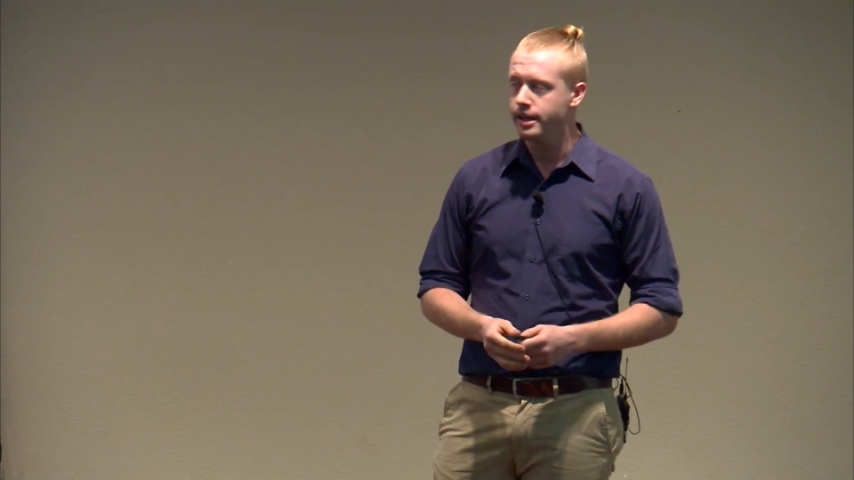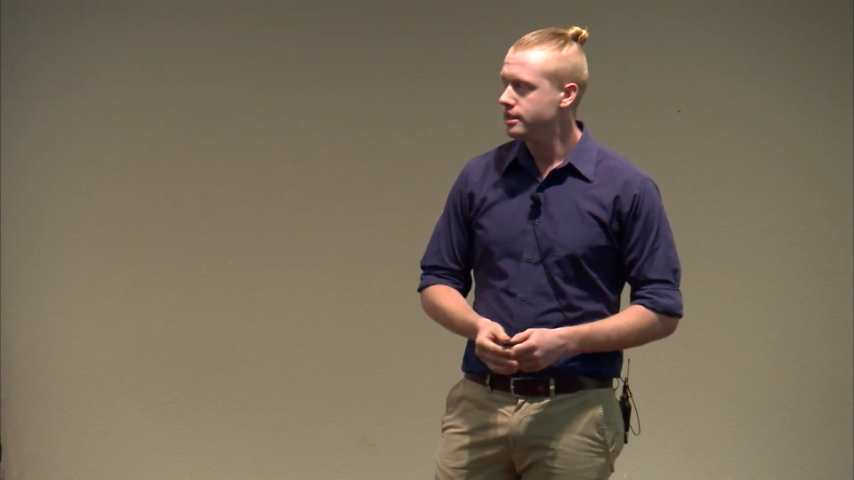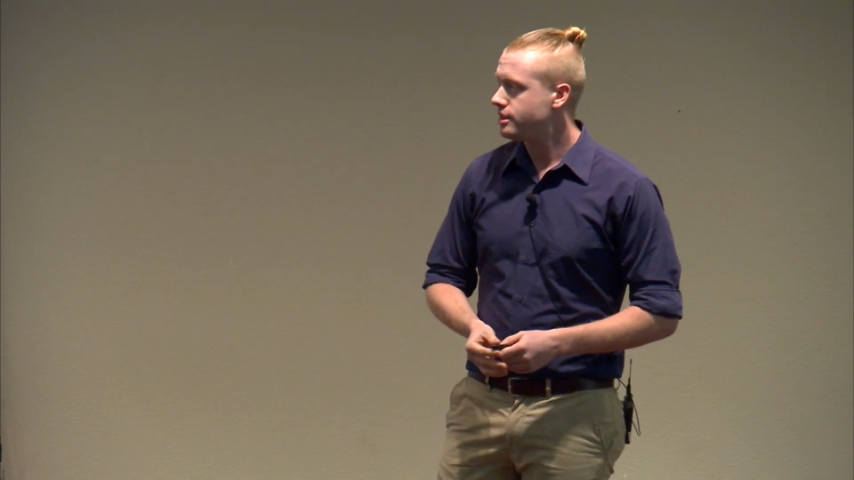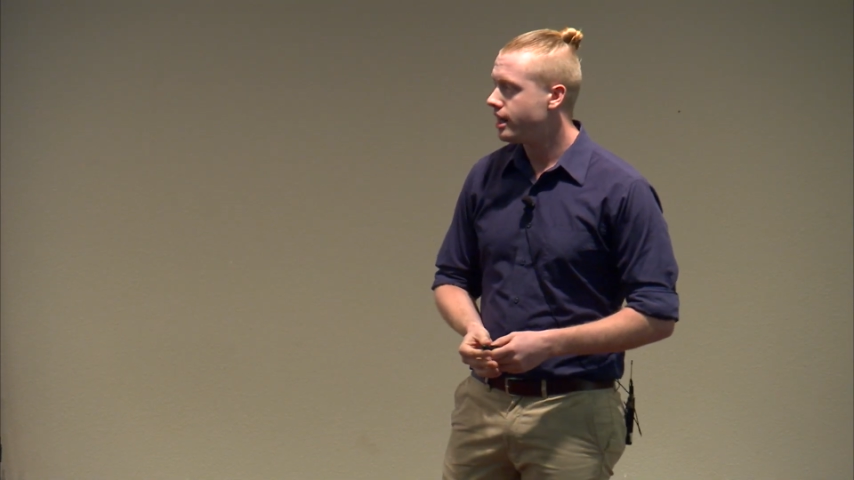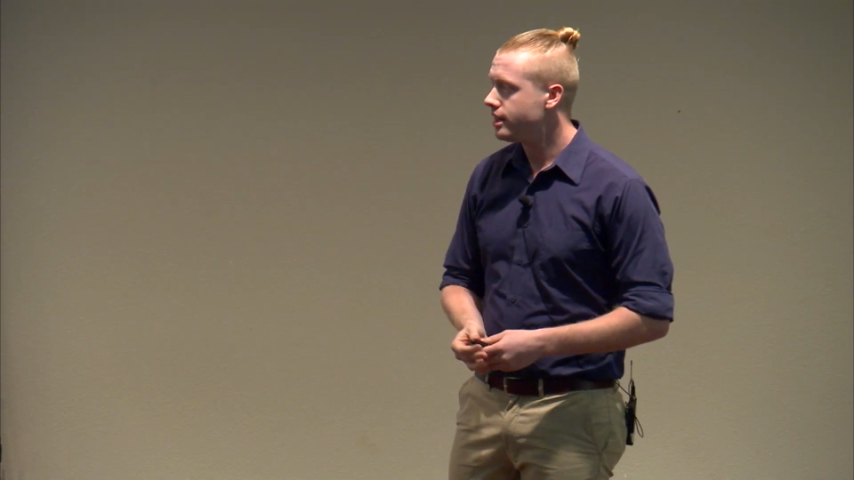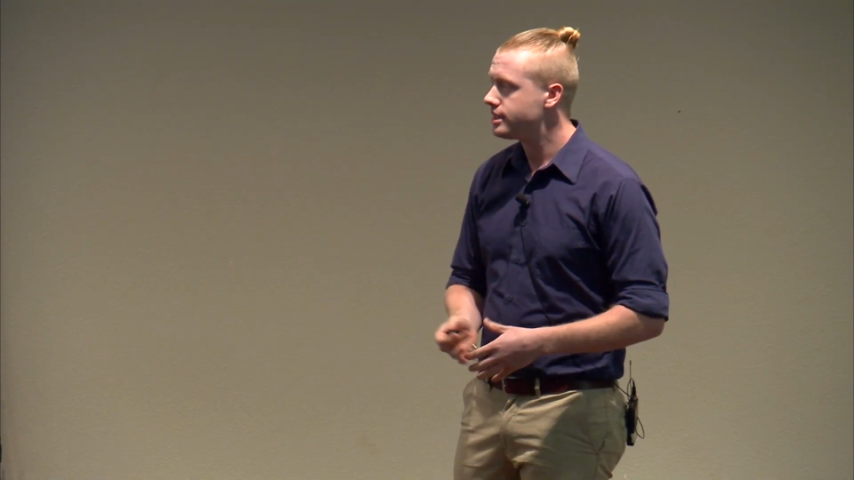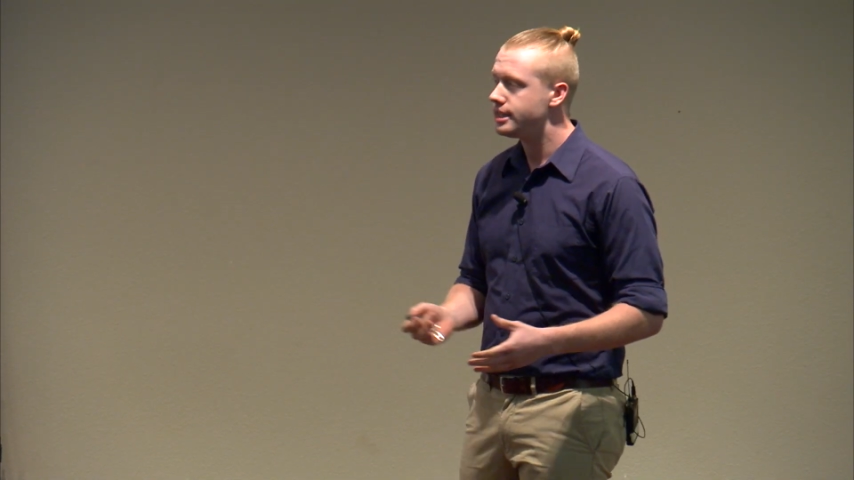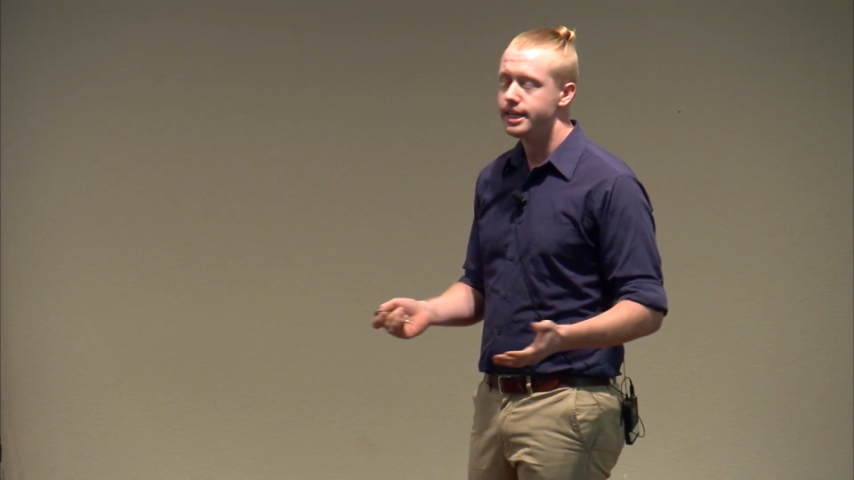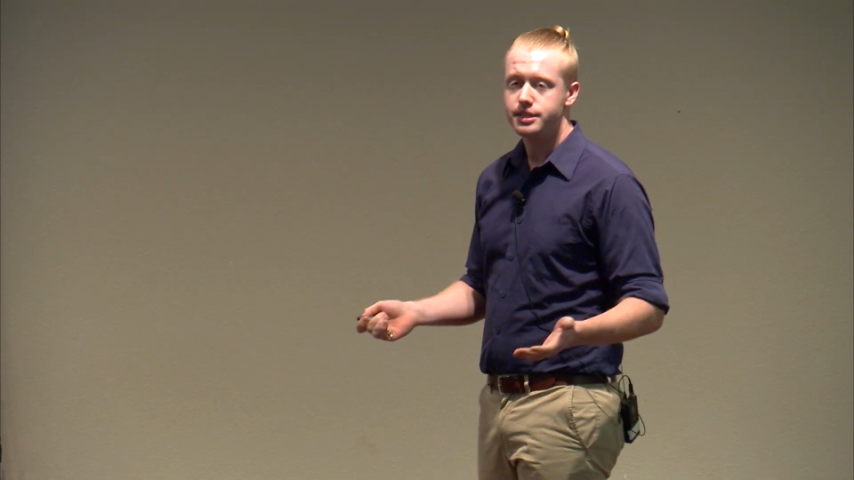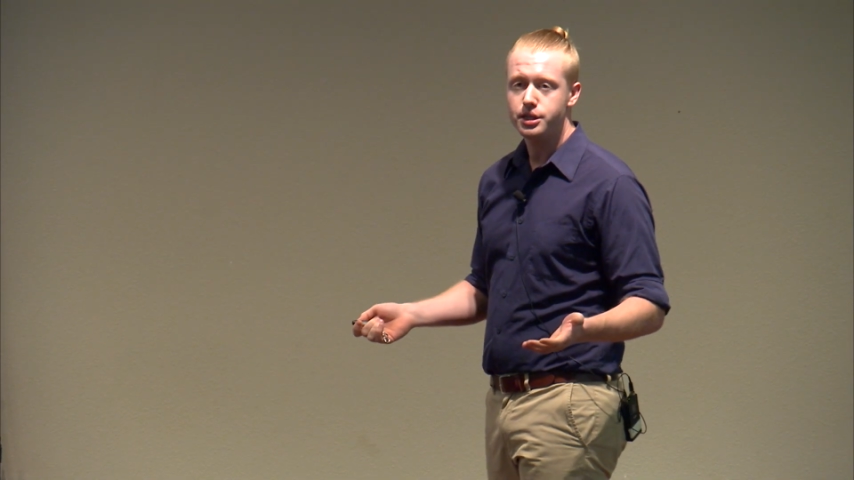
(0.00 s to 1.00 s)
So how do the
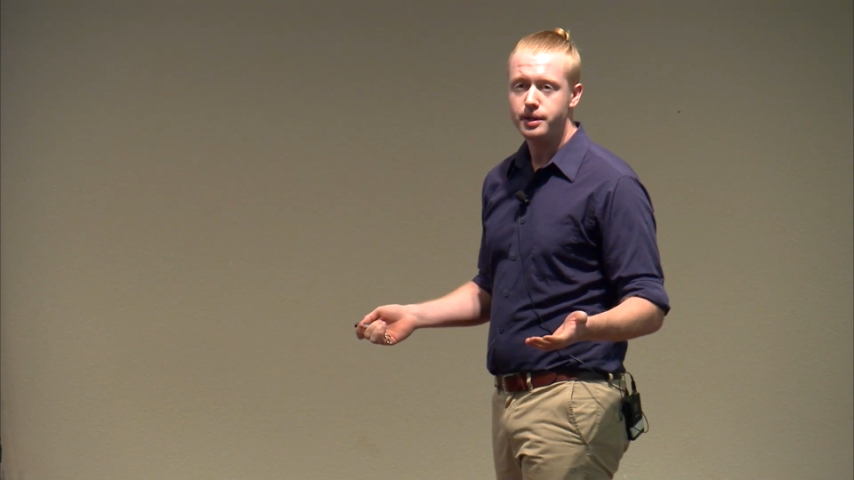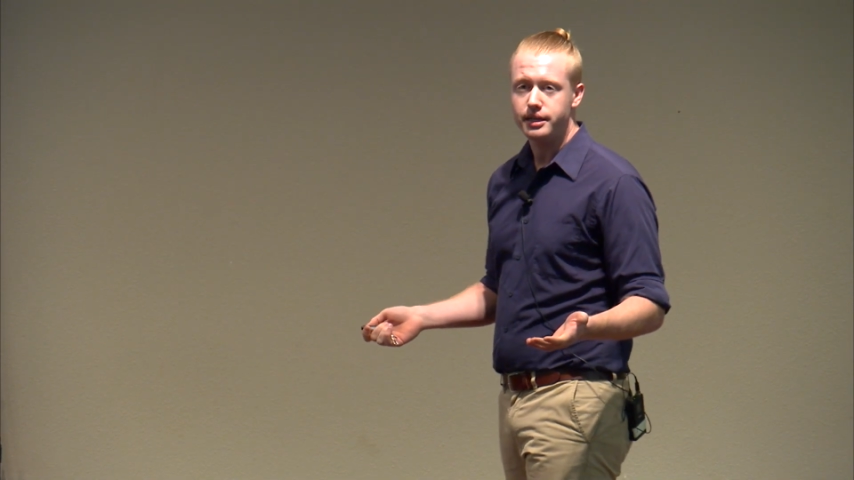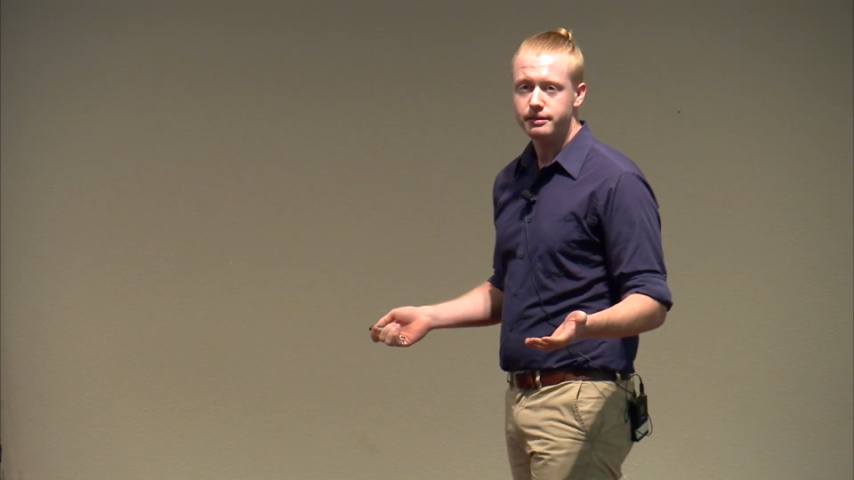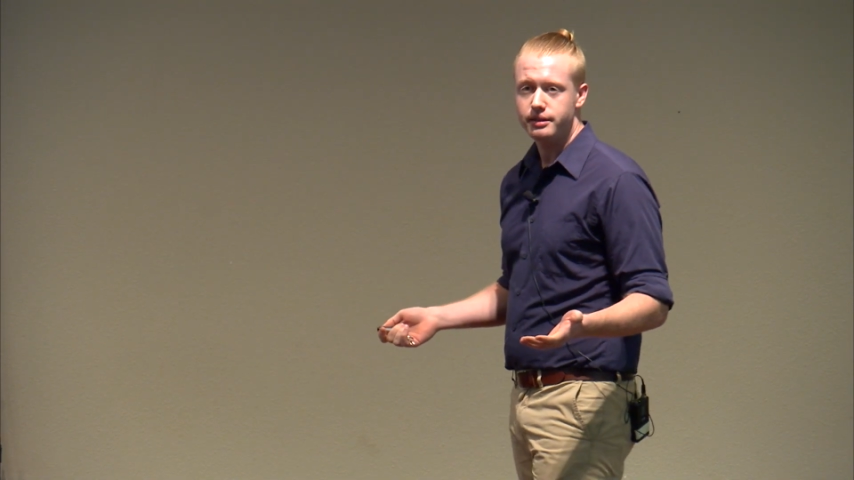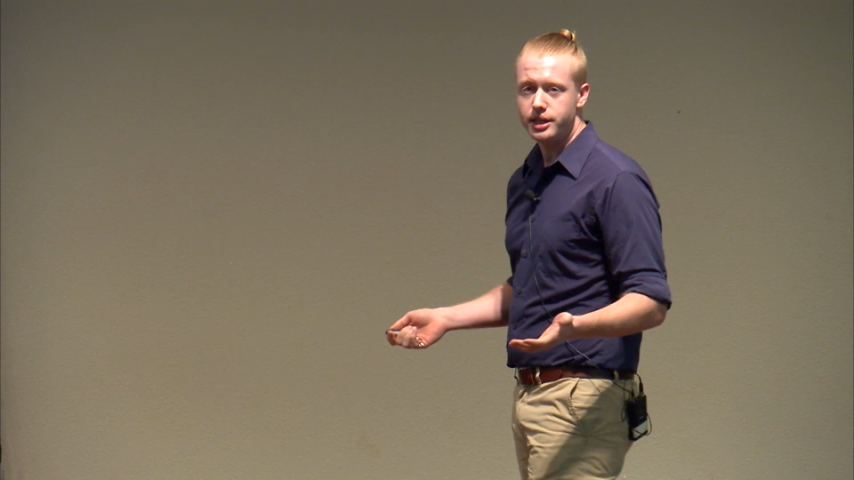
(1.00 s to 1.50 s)
snakes do it?